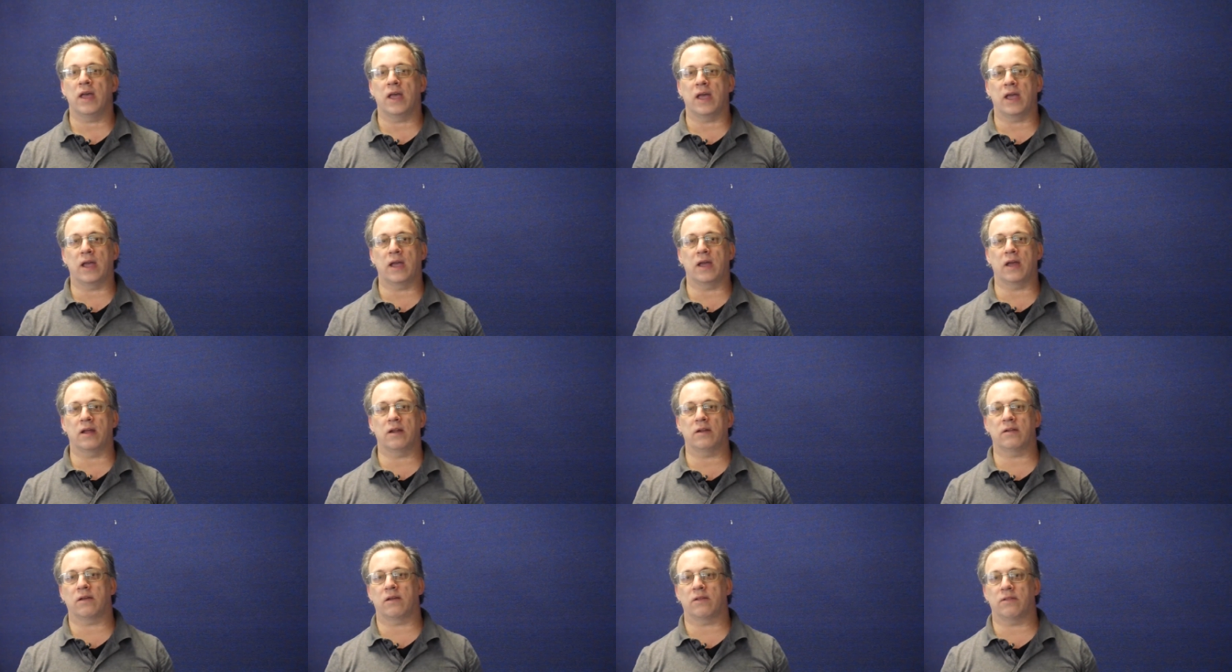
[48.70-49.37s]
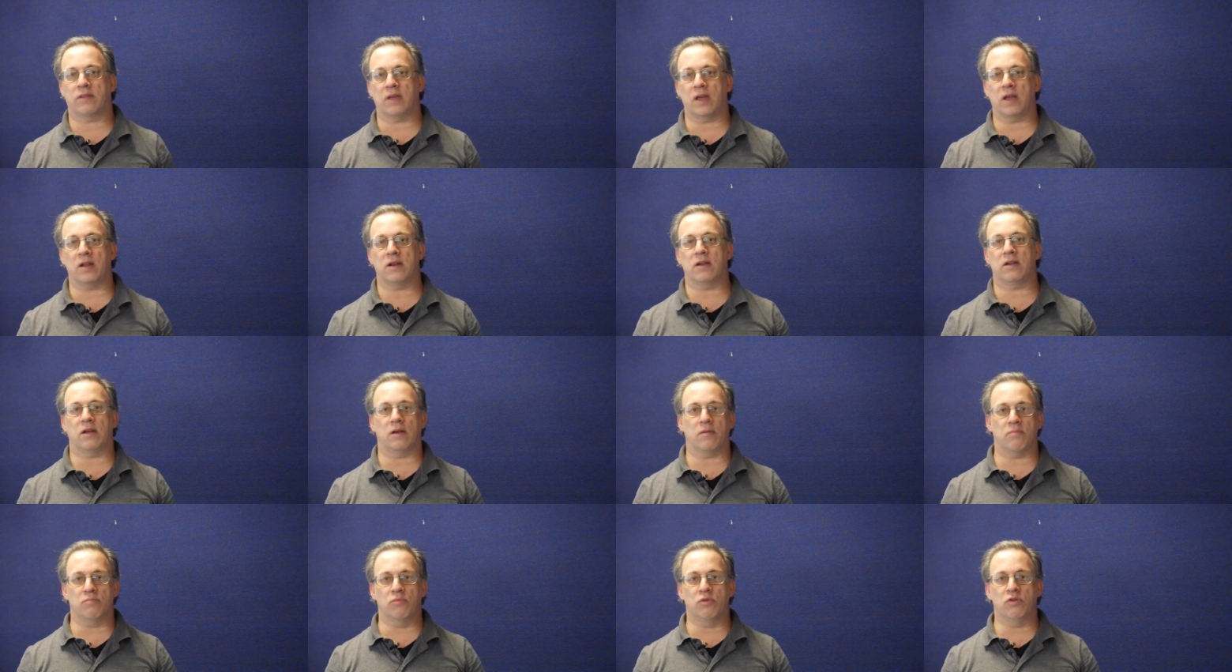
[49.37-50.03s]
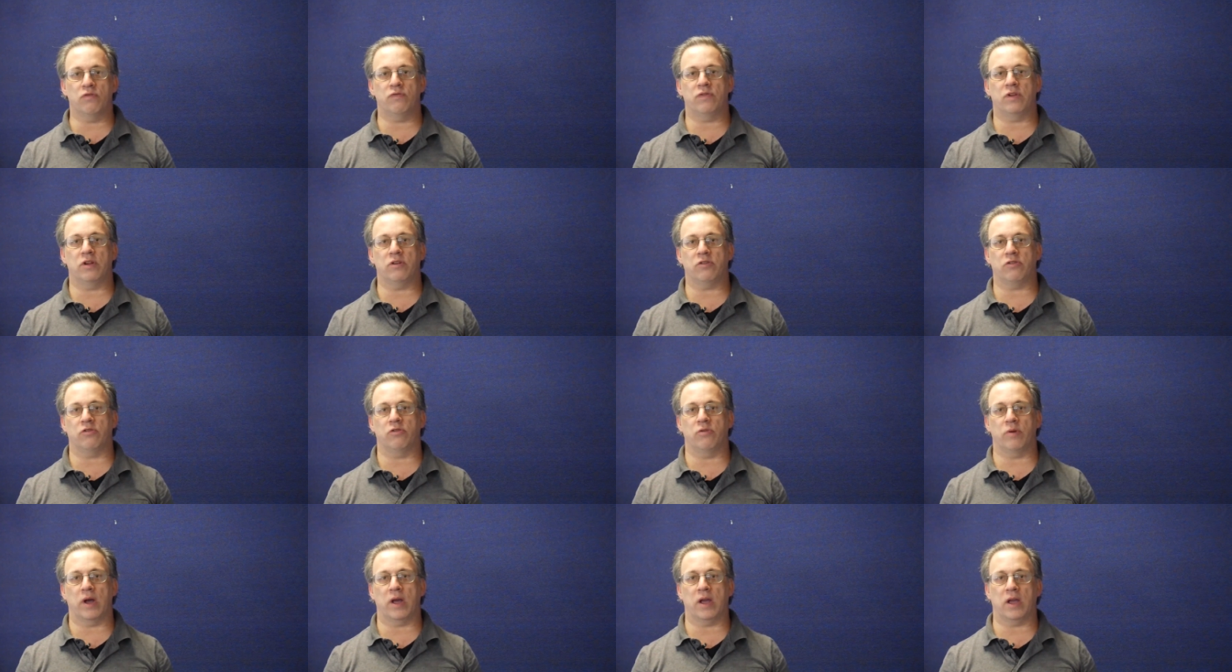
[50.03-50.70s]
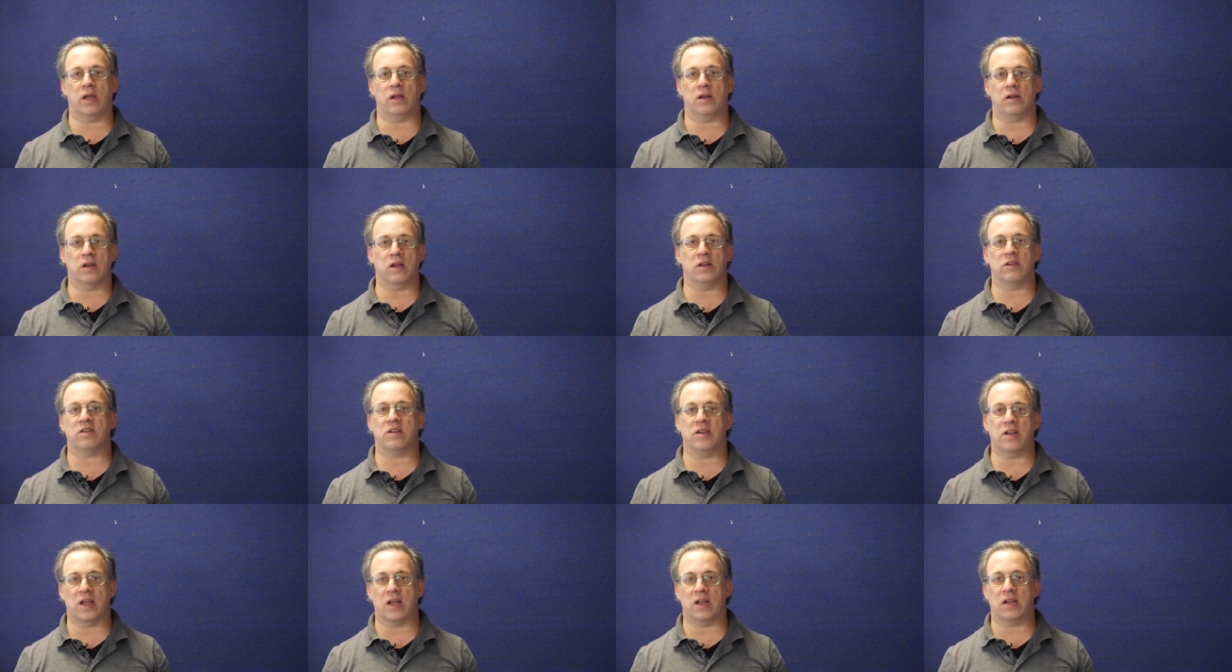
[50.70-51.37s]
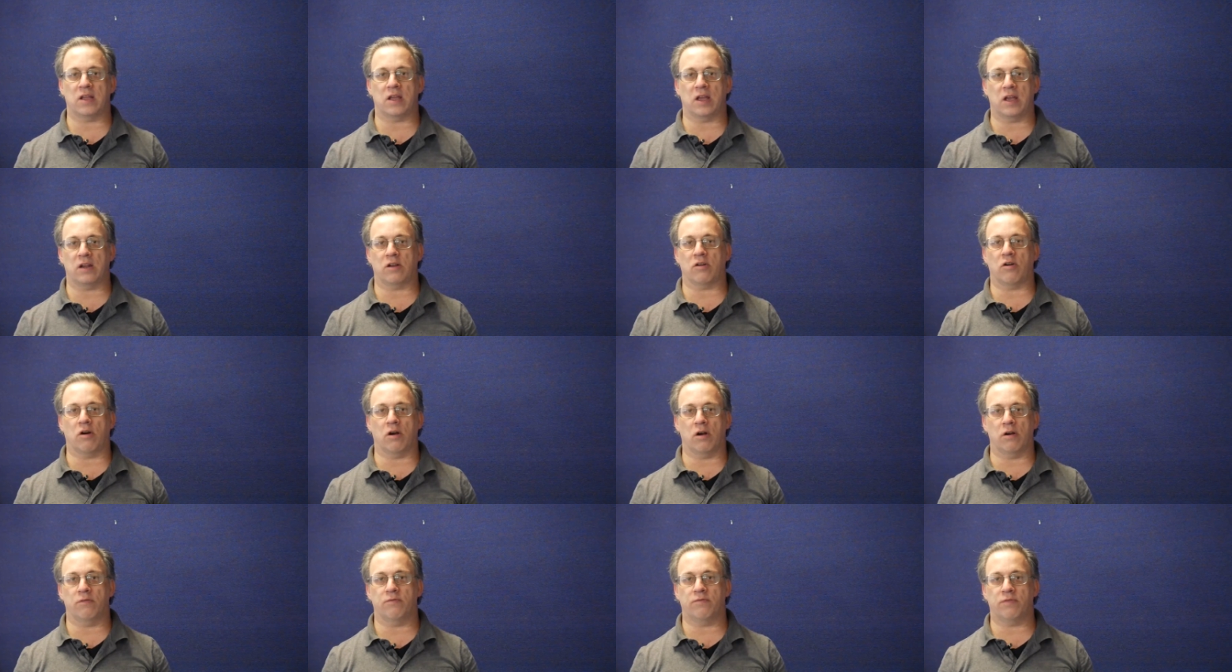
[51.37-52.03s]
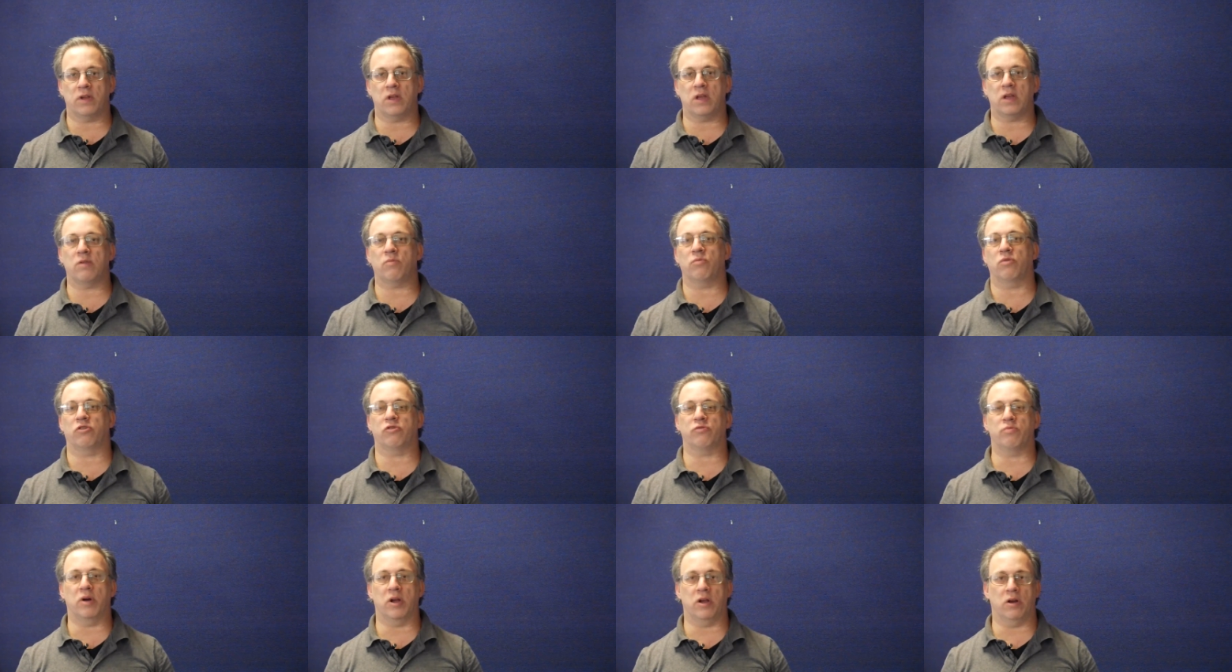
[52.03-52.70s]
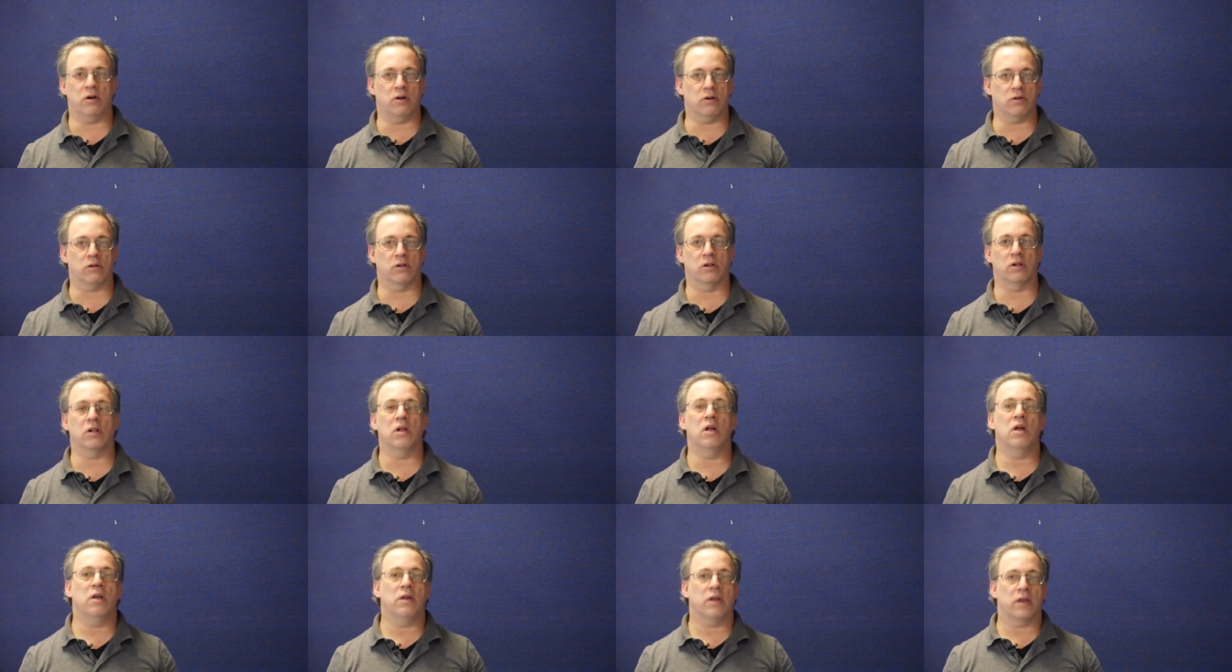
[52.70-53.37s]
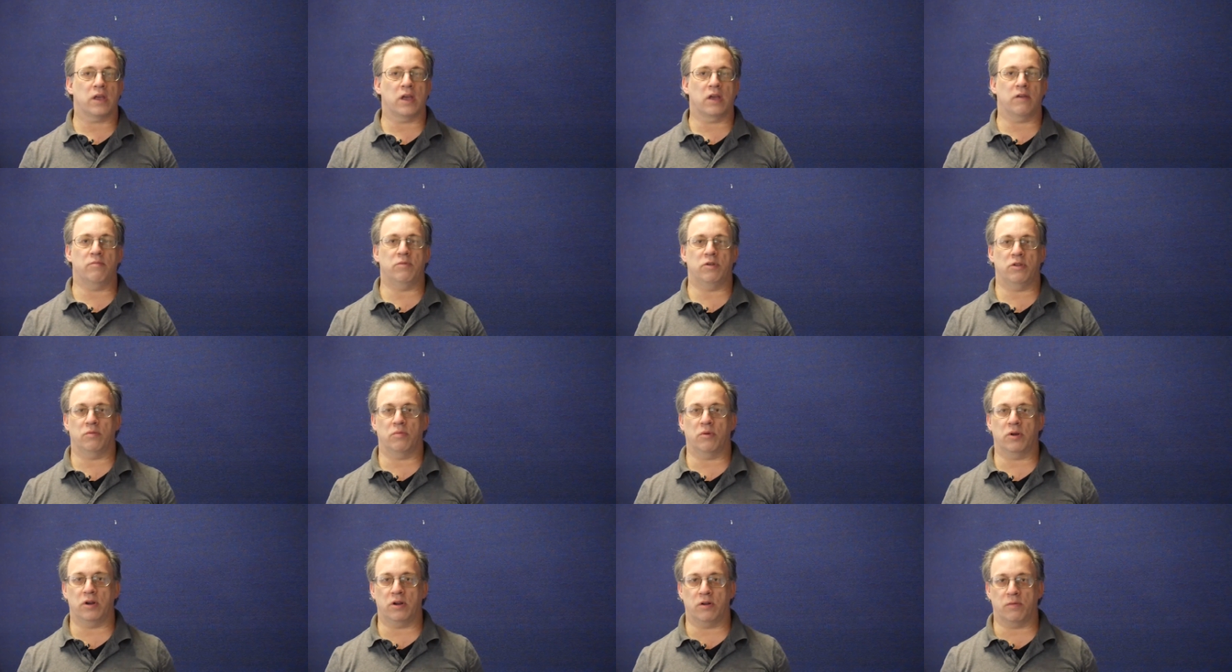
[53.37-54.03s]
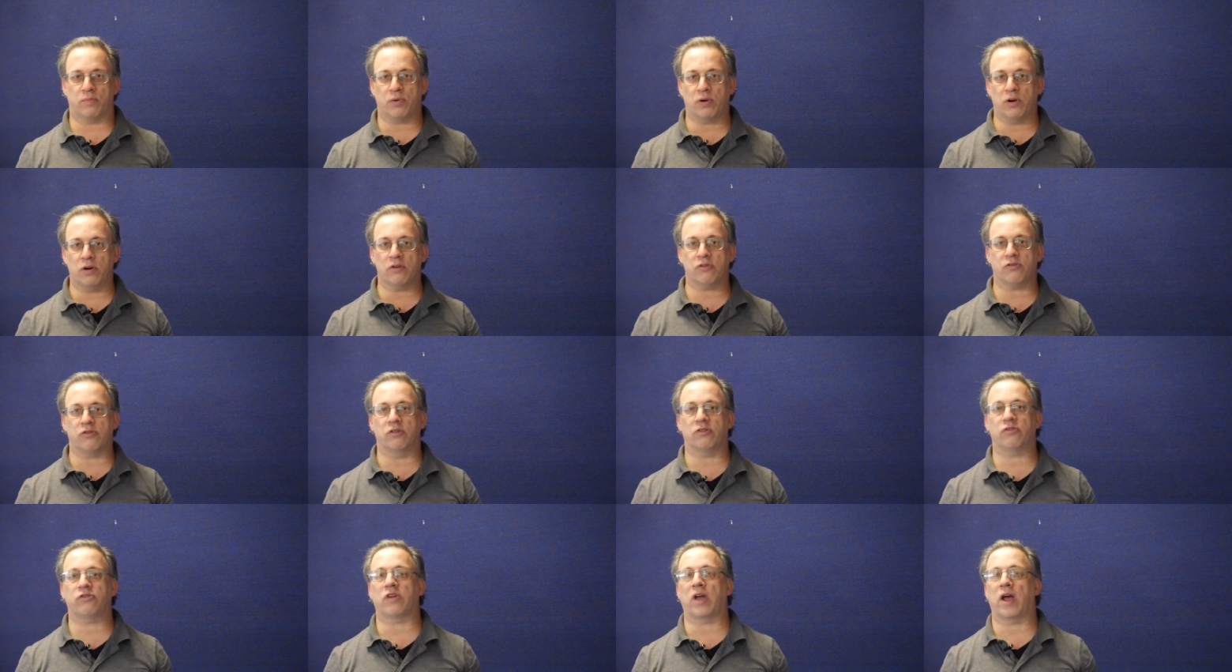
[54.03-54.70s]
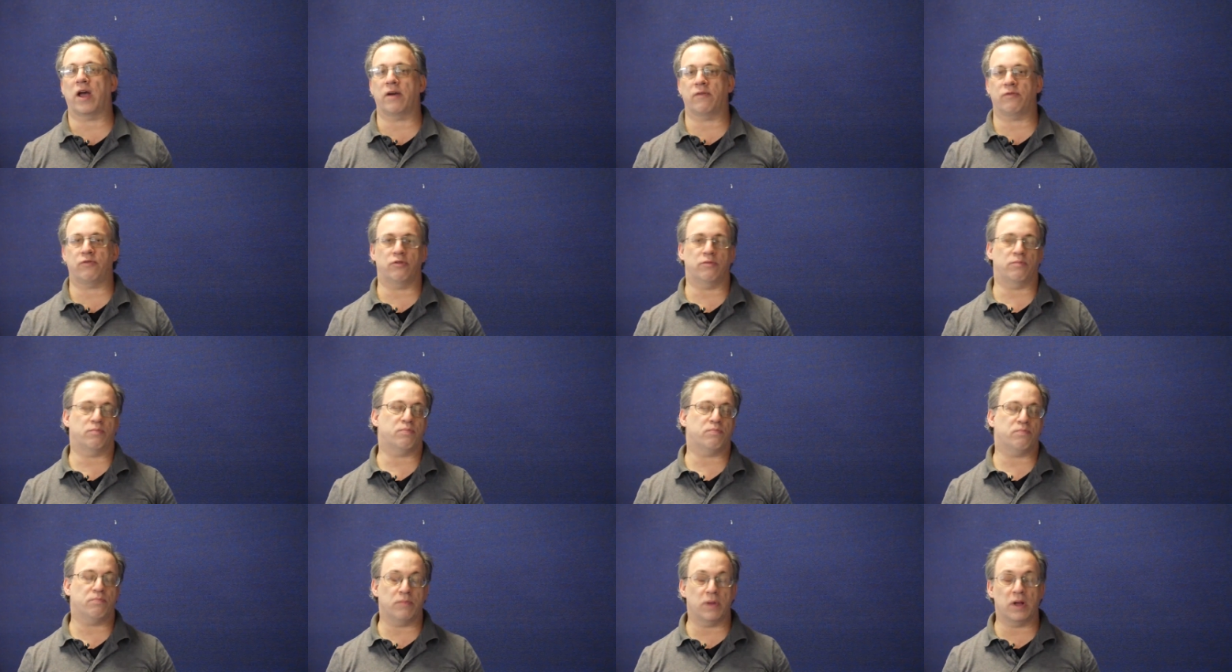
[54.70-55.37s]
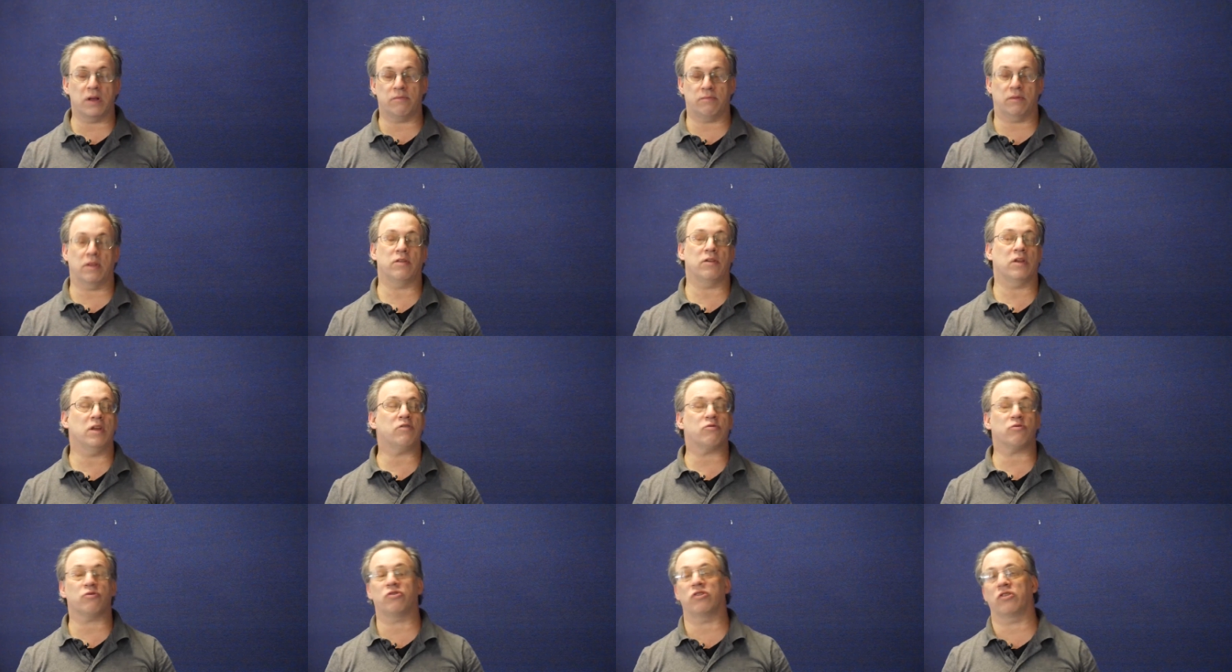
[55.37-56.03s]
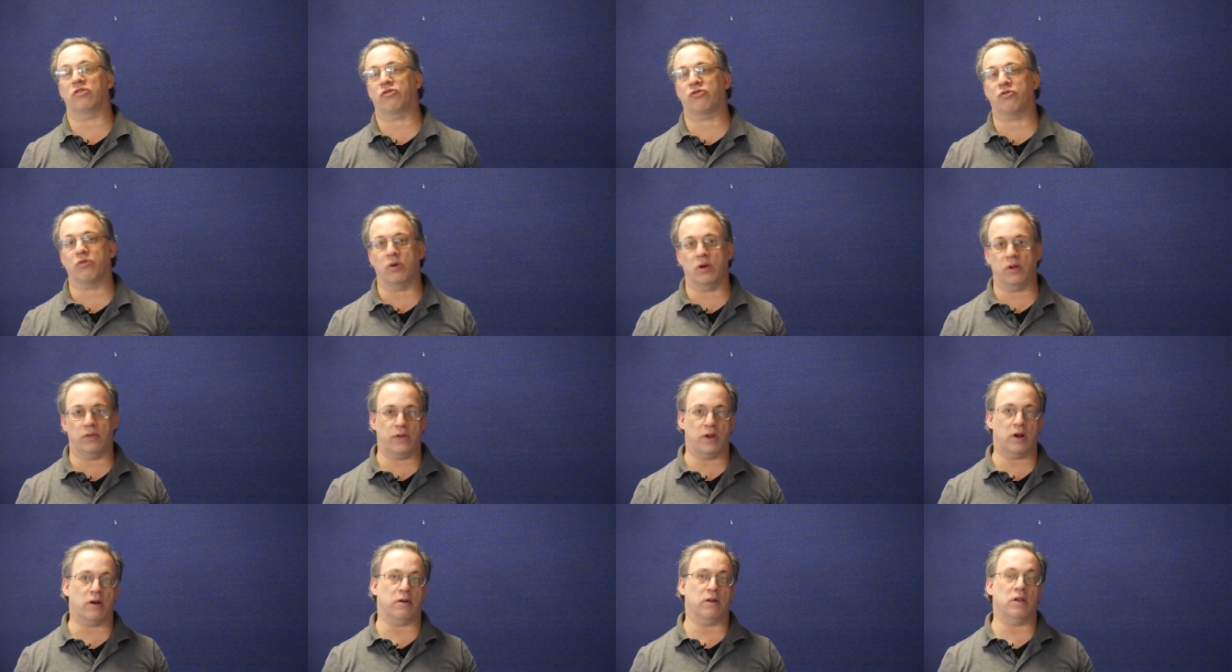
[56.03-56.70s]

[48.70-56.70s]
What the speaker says: and then moved into a 1988 RV, which my uncle gave me the money to purchase after an interesting story there.